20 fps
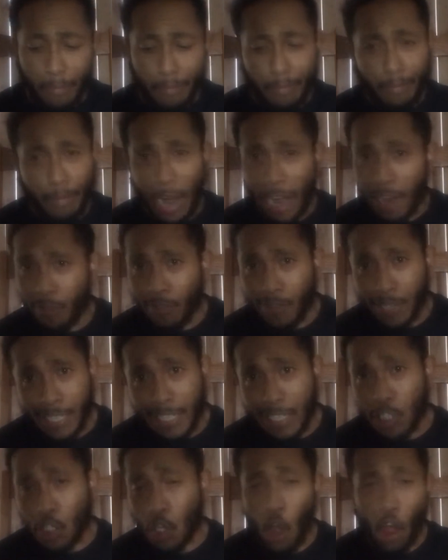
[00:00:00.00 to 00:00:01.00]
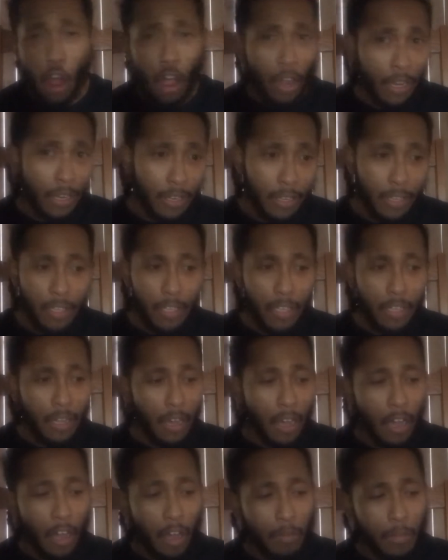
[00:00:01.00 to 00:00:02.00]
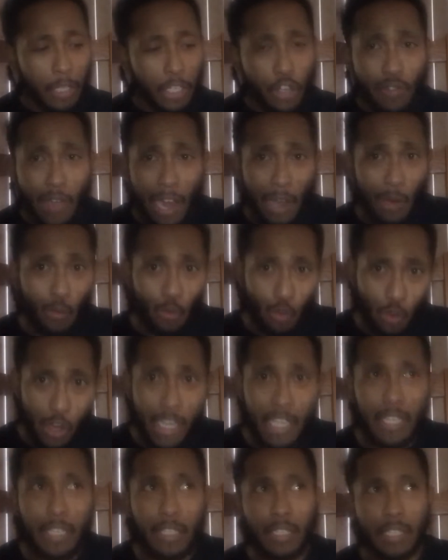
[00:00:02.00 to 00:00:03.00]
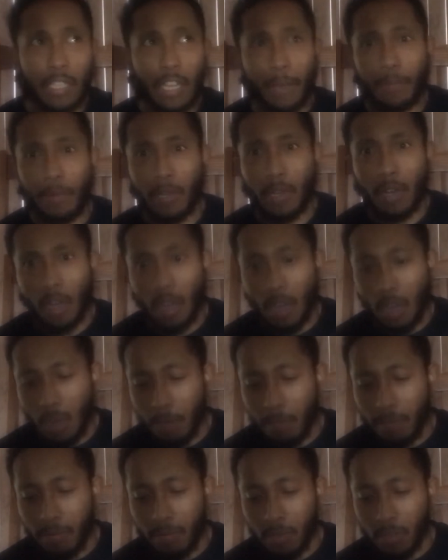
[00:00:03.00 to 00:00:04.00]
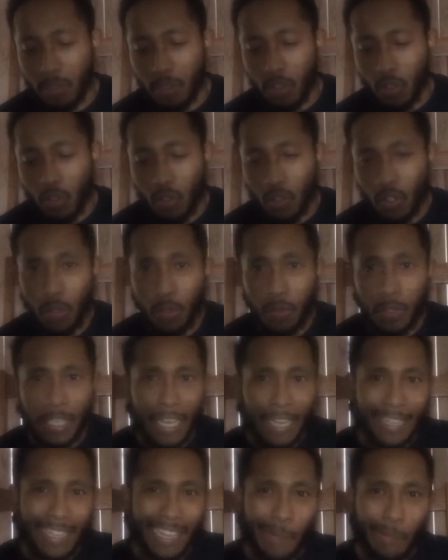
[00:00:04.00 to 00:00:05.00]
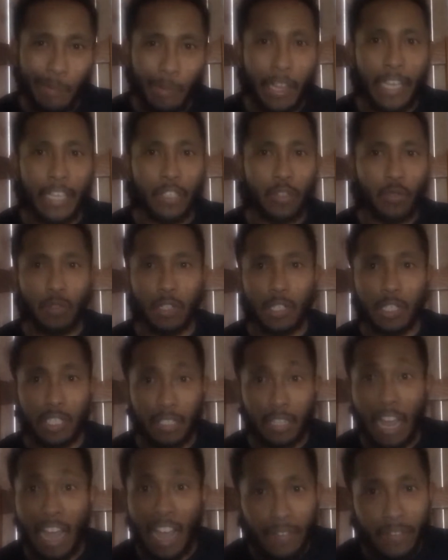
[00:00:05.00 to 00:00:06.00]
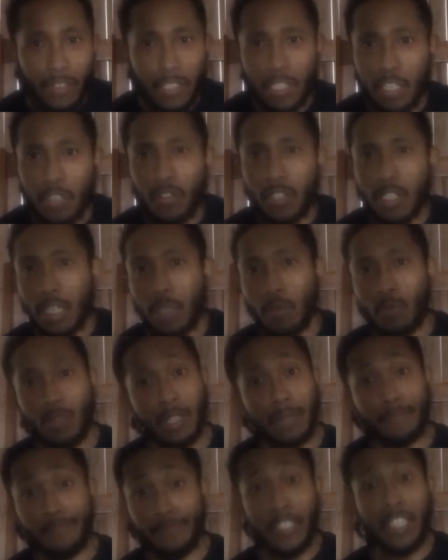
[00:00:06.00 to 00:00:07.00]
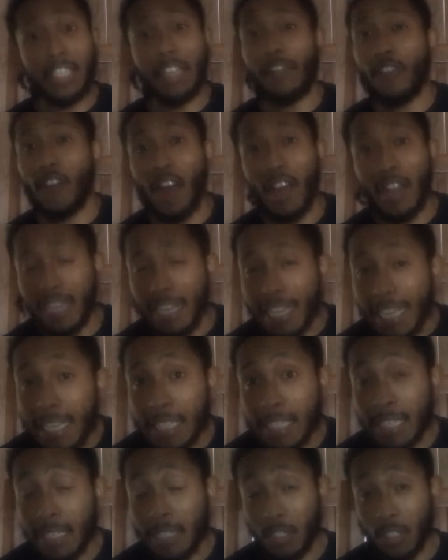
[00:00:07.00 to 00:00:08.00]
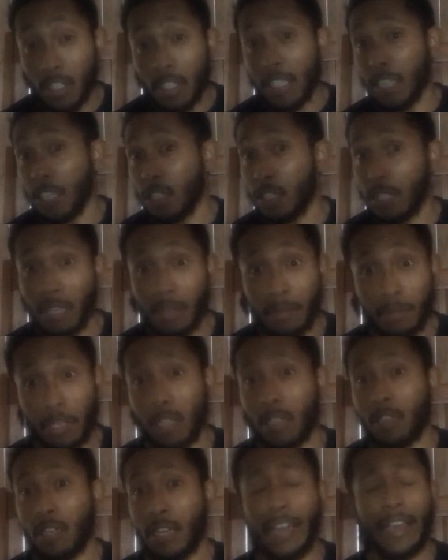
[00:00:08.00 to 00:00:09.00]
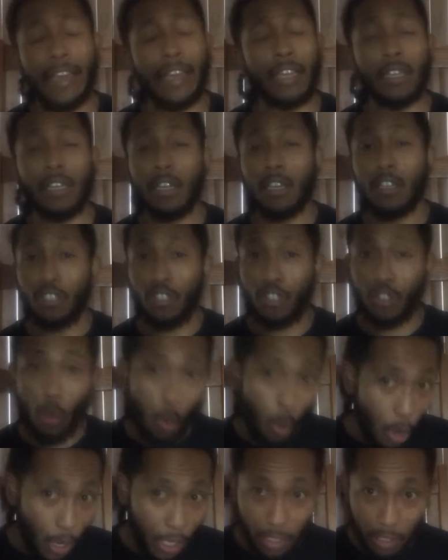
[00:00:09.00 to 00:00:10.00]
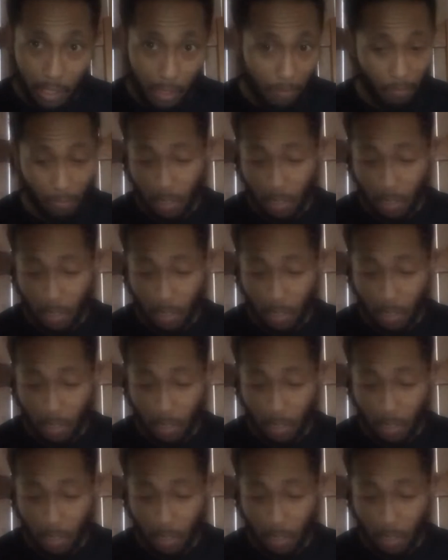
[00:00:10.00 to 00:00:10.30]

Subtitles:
Byron, he's gone. And you got a rookie stepping up to take that place, which obviously you've seen what Stephon Diggs did to them the other day. Torched them.